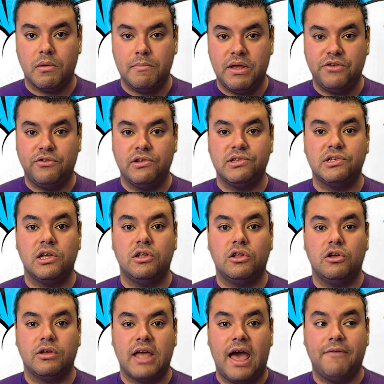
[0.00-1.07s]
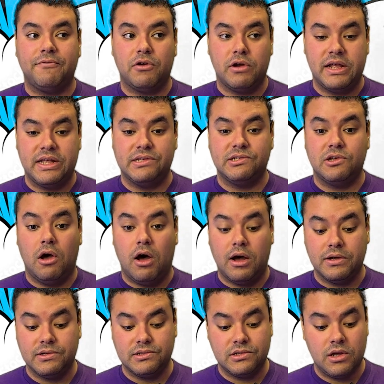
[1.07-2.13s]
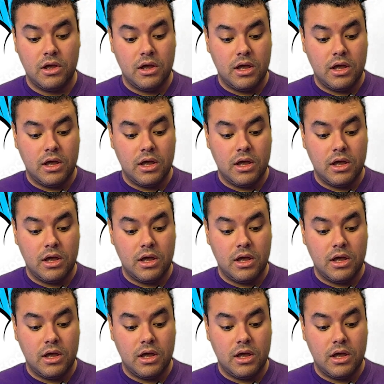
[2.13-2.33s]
permission to look after his dogs.